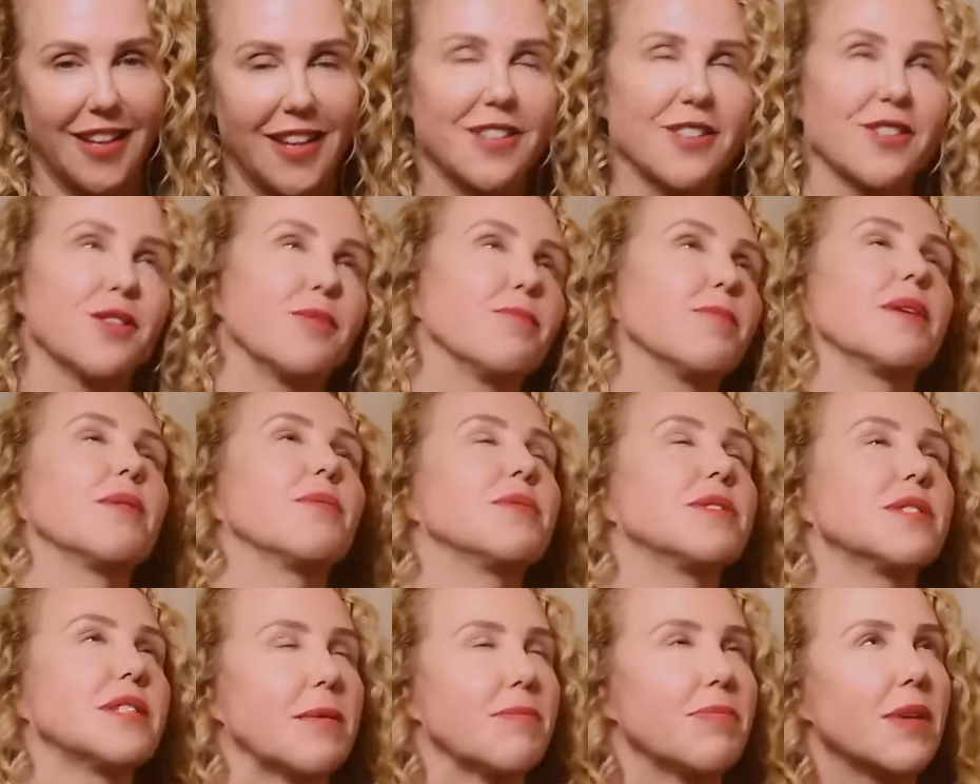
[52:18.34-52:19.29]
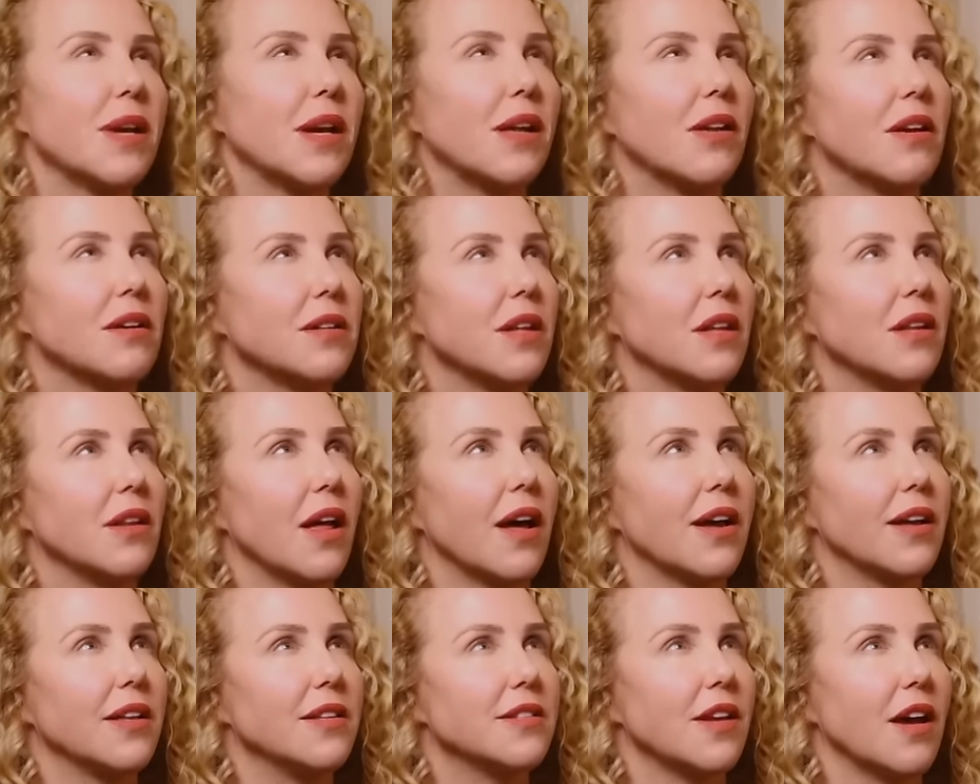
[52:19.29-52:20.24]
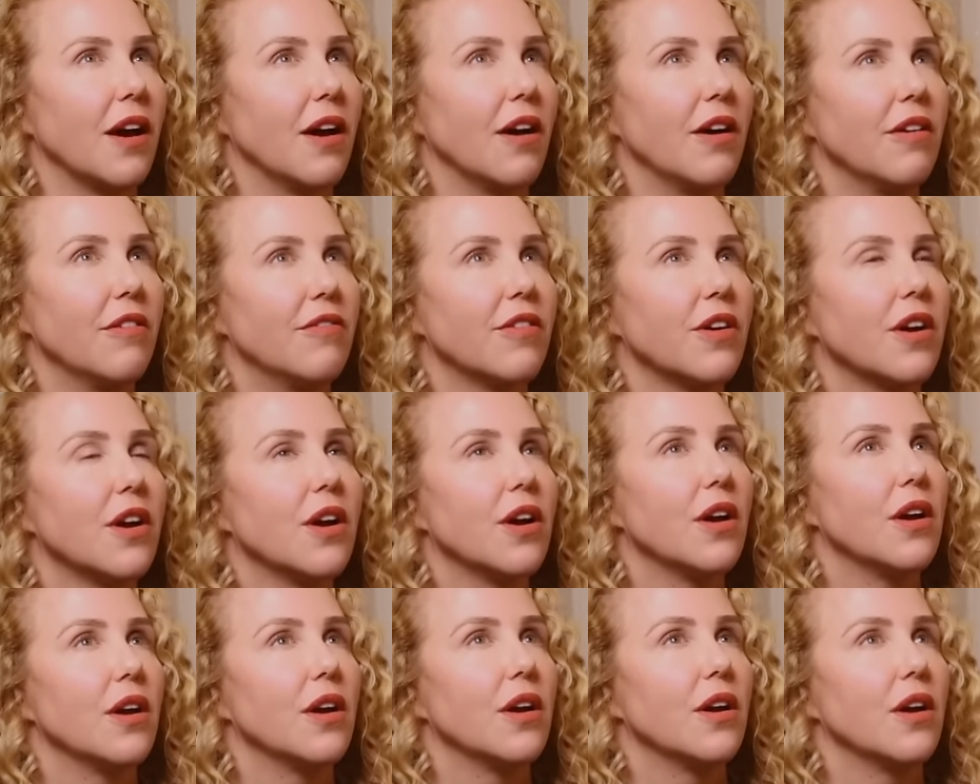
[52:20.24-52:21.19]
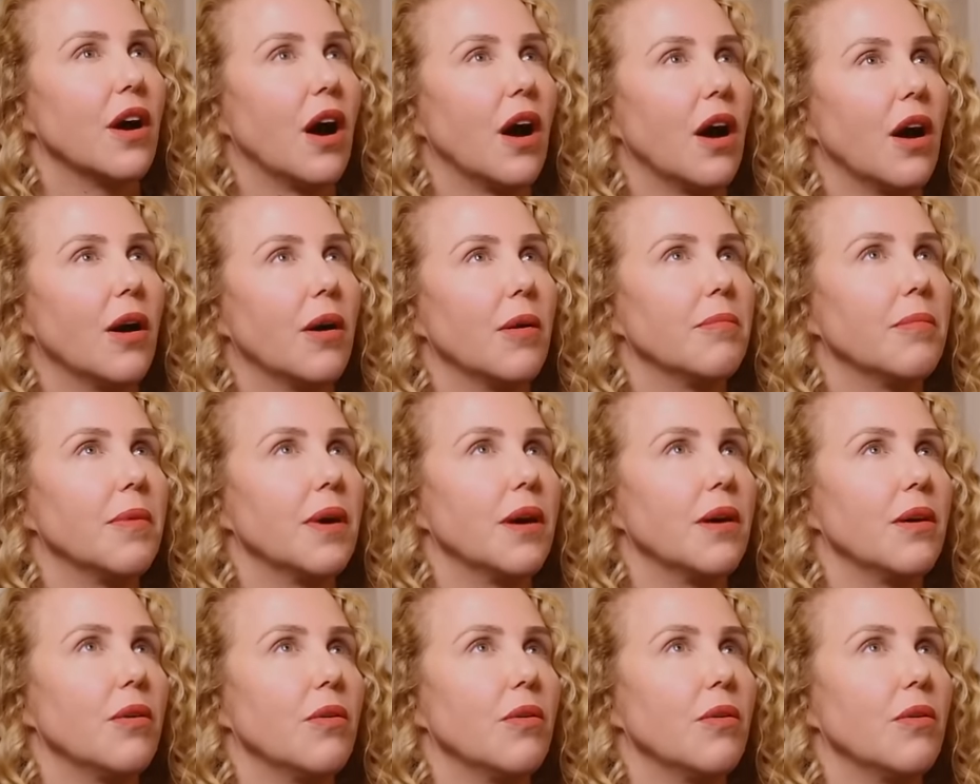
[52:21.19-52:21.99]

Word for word: answer. But it was yeah. something along the lines of, um,